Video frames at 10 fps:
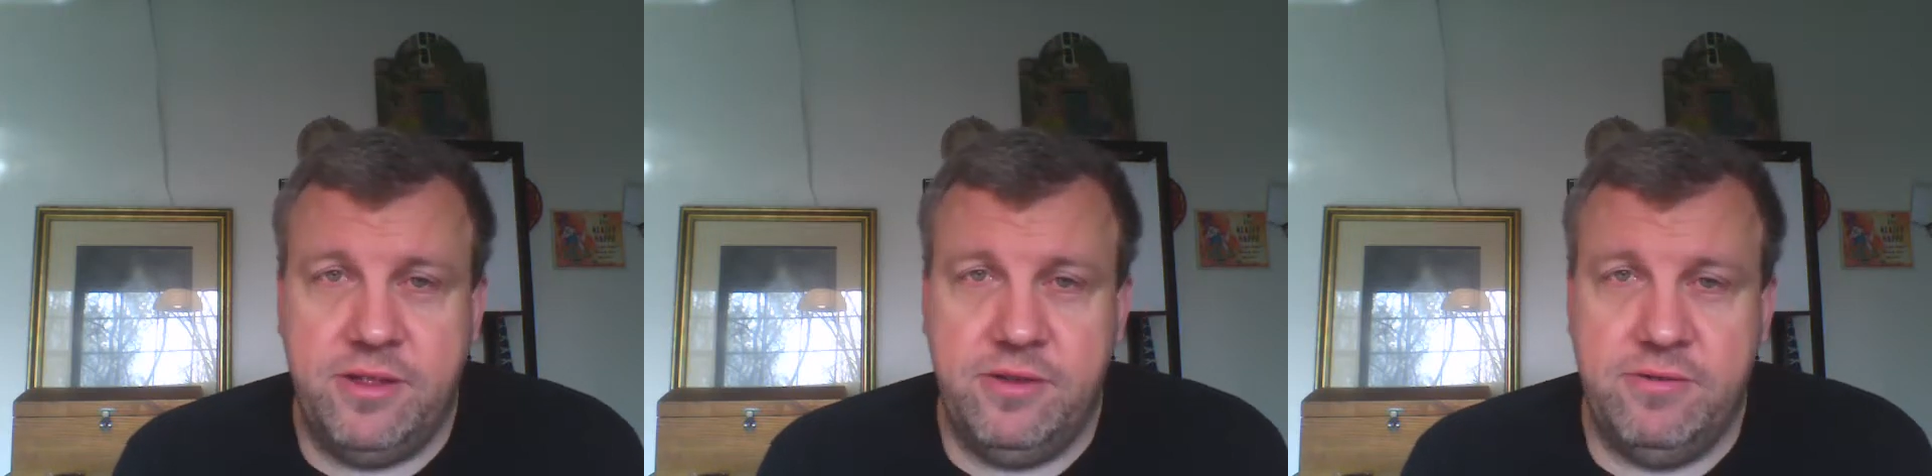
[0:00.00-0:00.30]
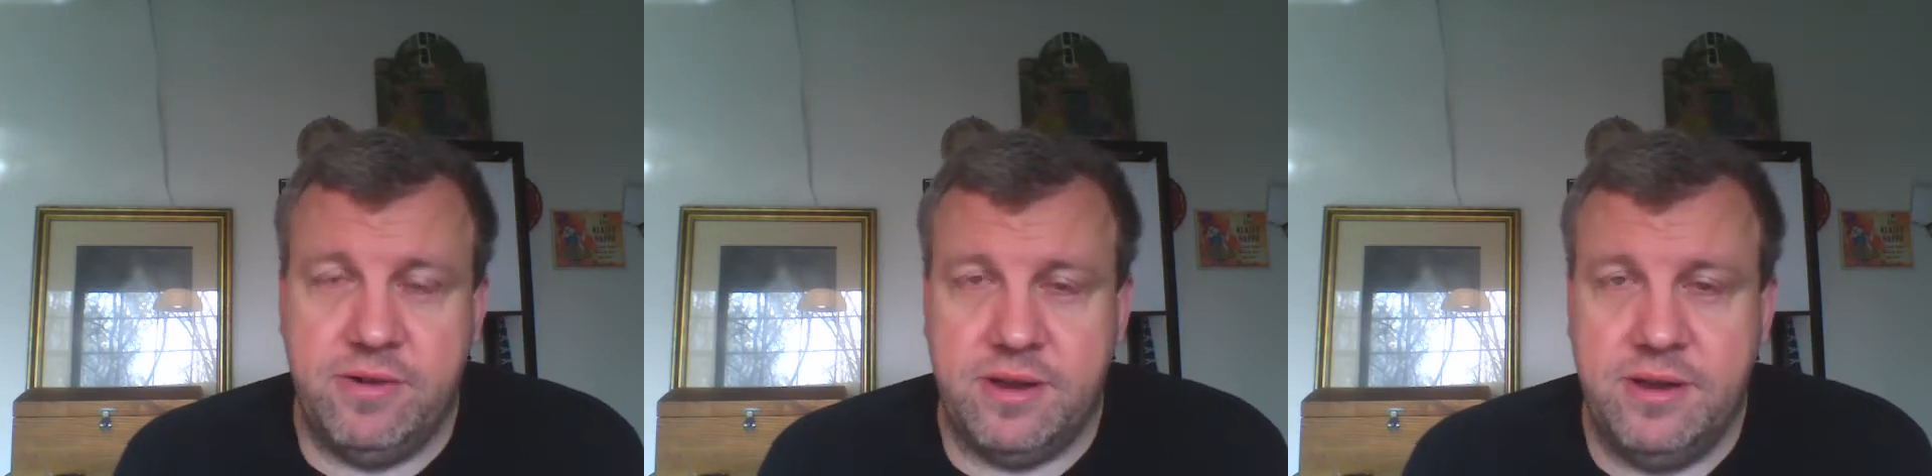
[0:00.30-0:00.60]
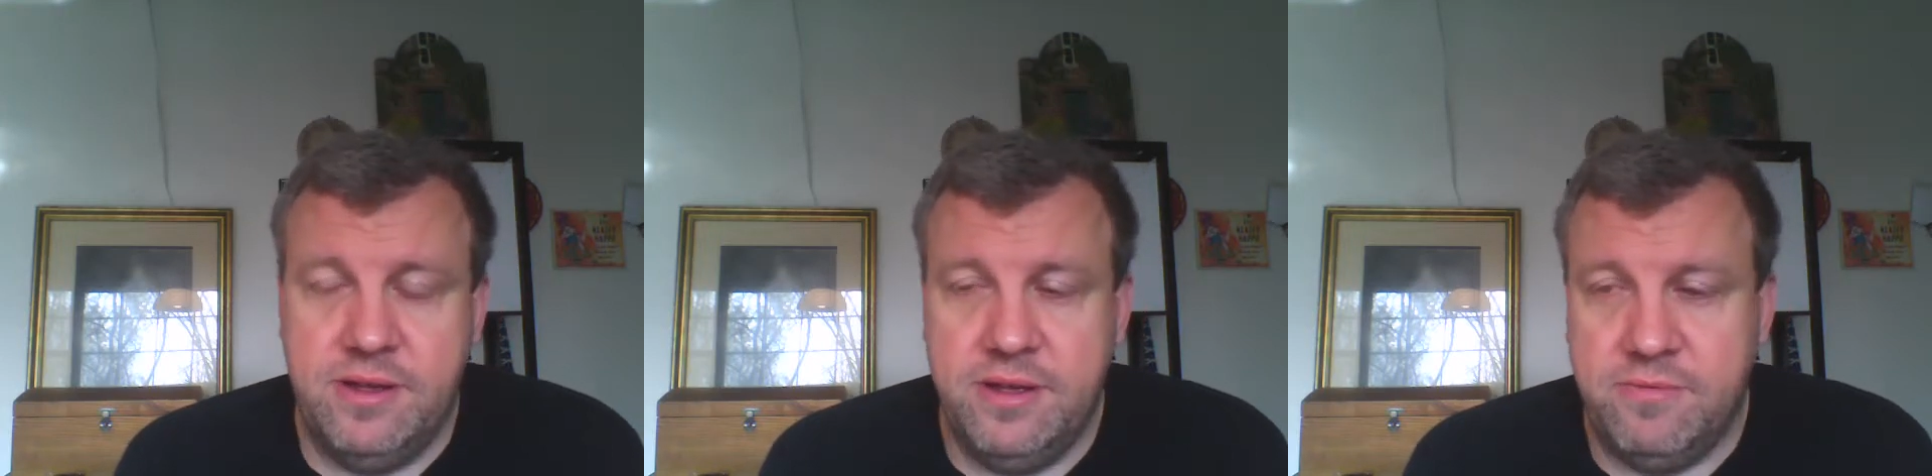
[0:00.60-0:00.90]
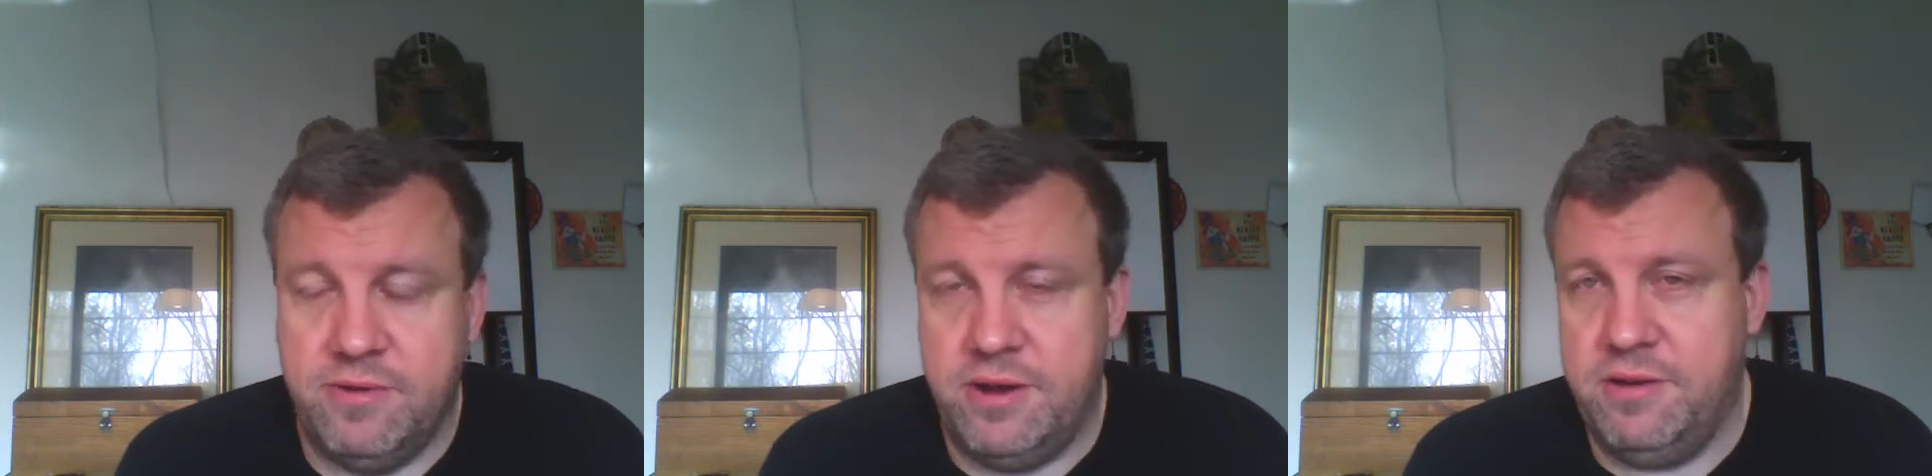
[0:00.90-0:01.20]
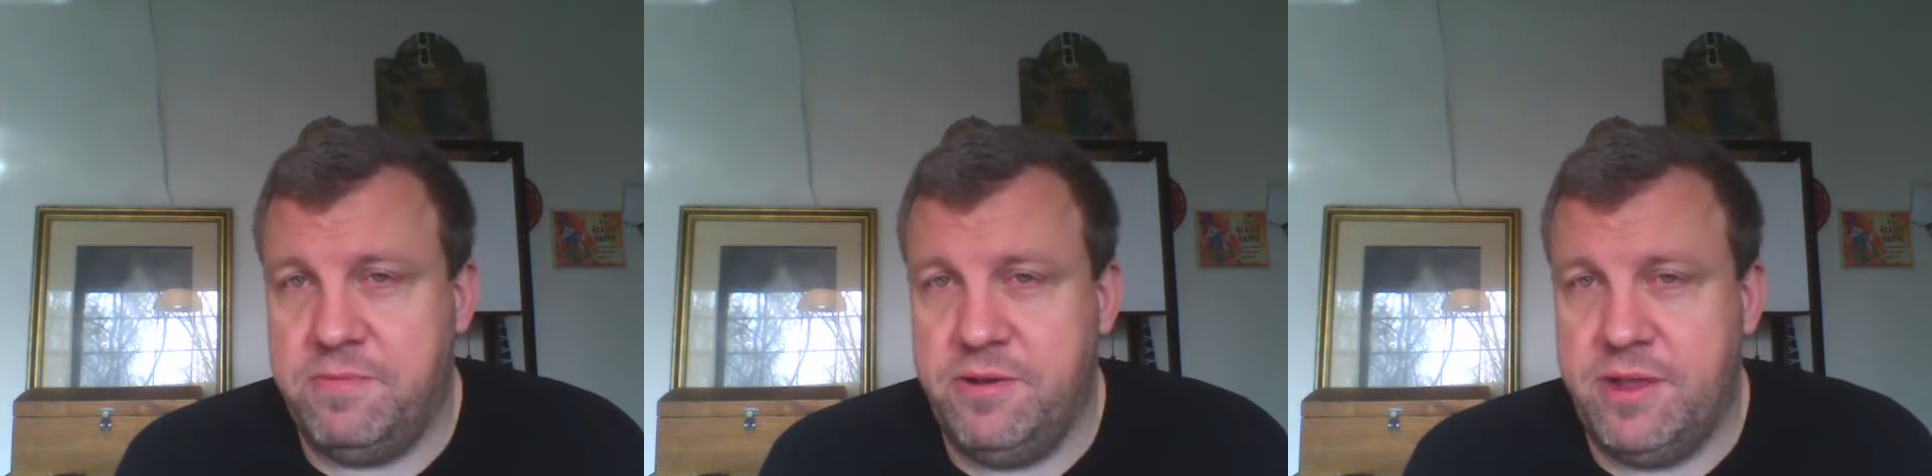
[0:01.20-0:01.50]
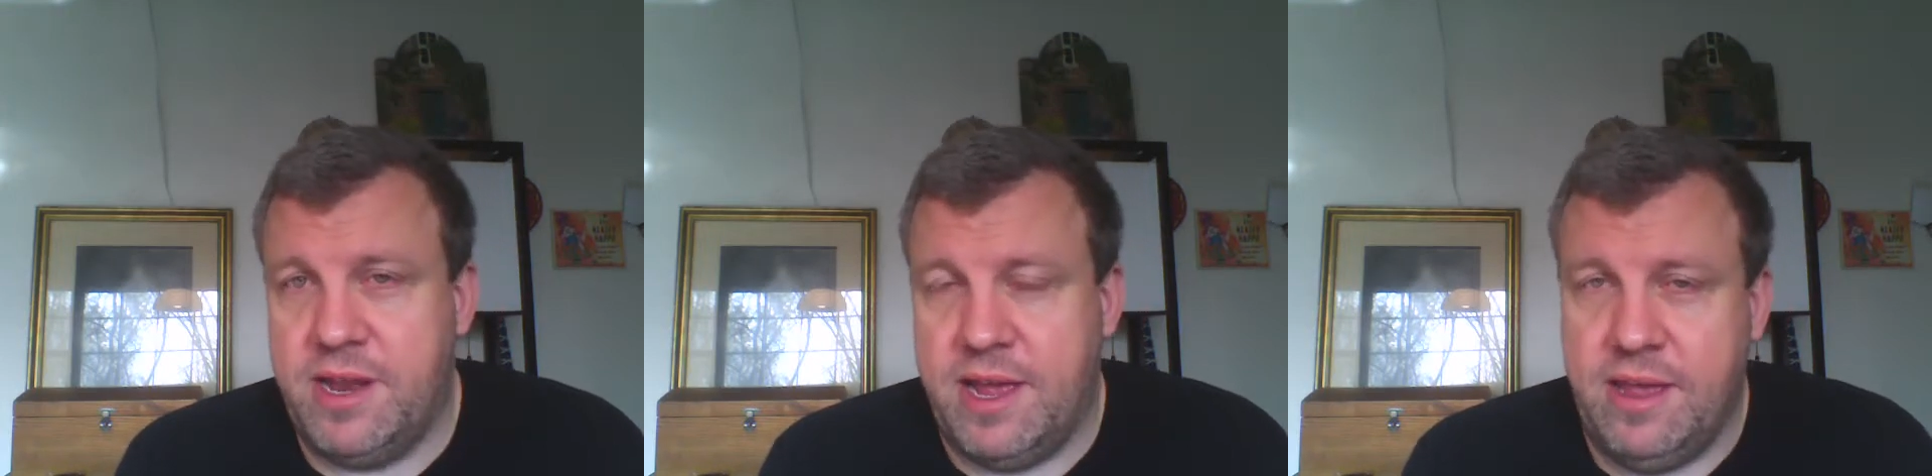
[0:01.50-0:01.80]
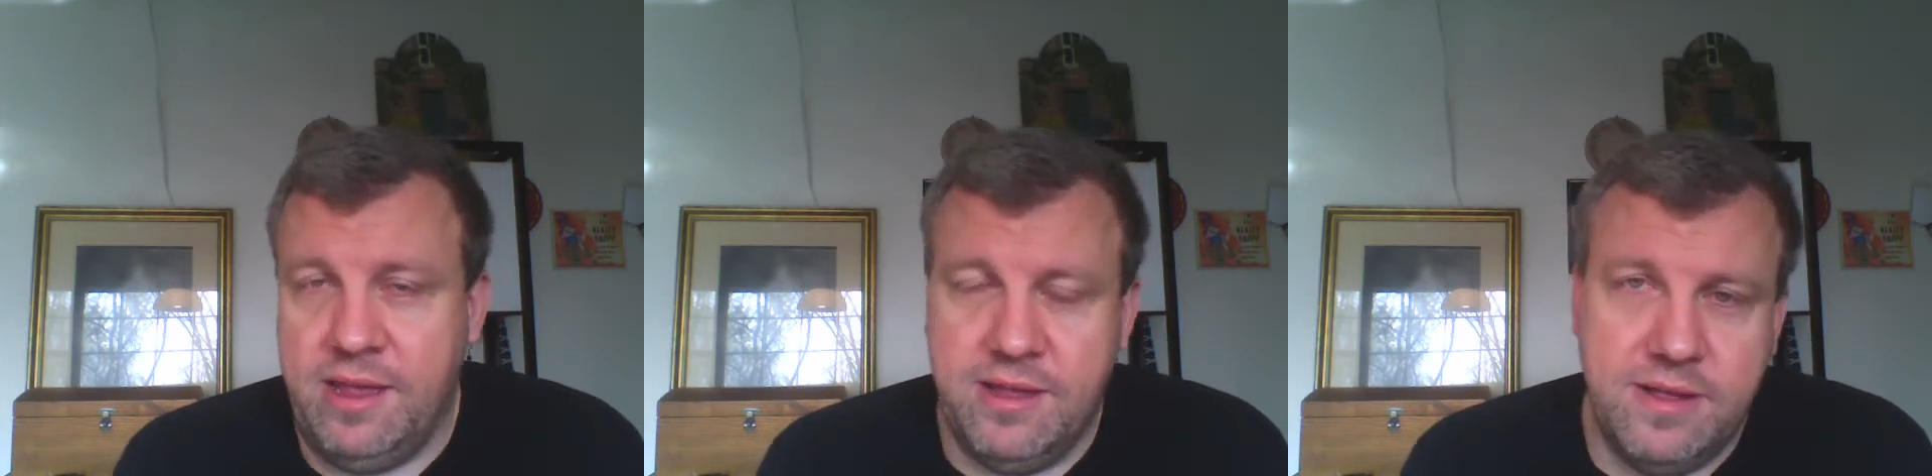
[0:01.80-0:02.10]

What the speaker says: doing? What are you up to today?